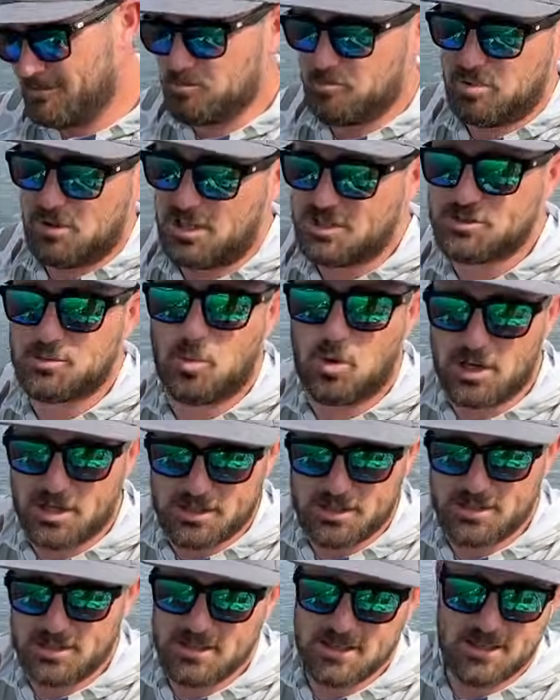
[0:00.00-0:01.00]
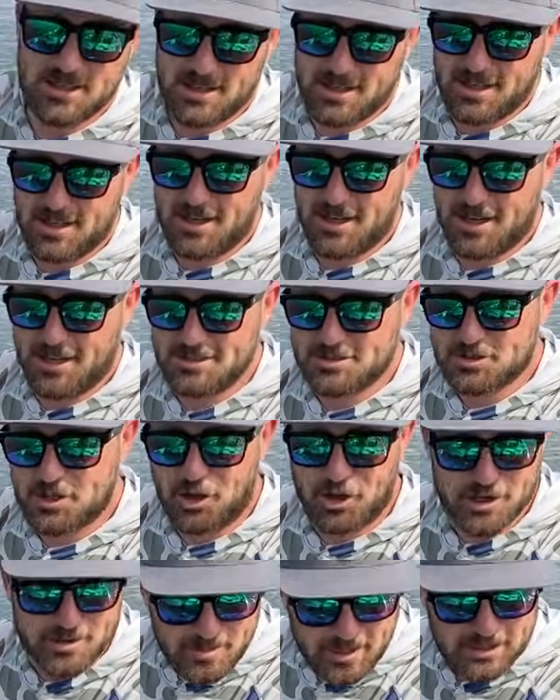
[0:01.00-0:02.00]
plus 1
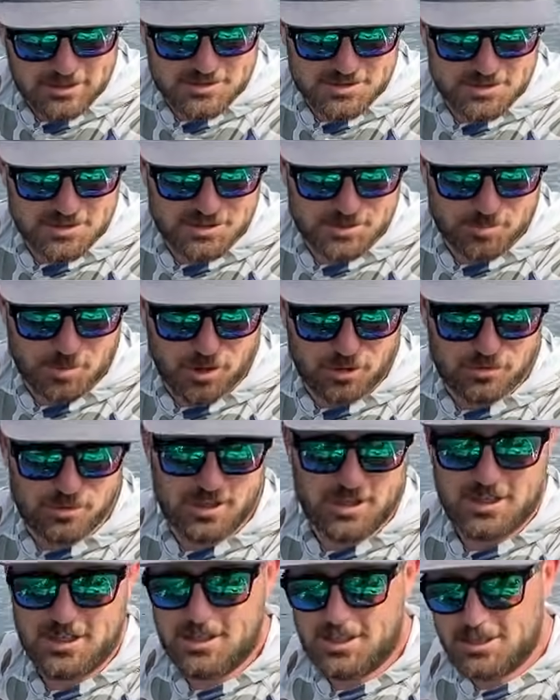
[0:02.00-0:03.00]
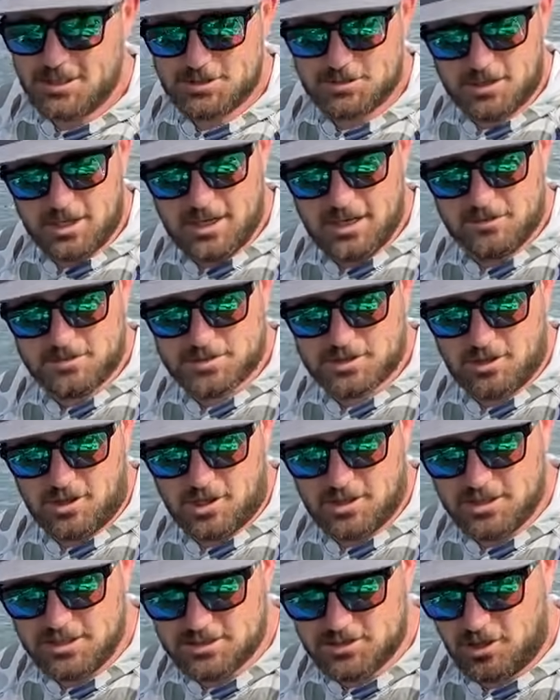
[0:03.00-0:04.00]
Scotty mounts in this boat. So I have
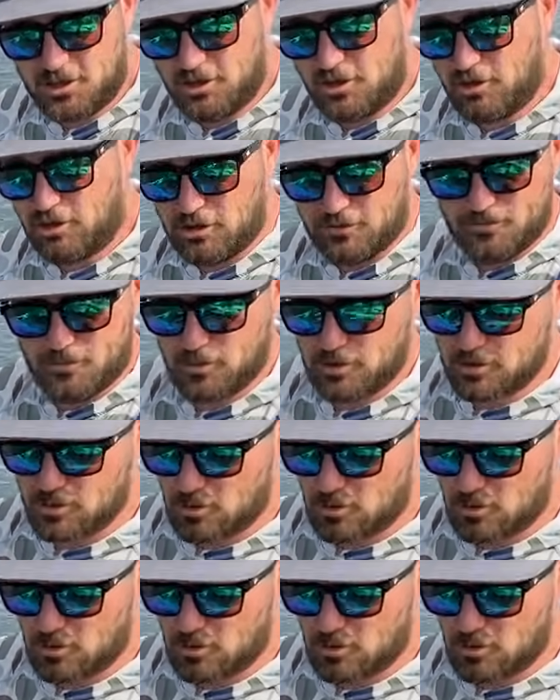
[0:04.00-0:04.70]
Scotties on all 4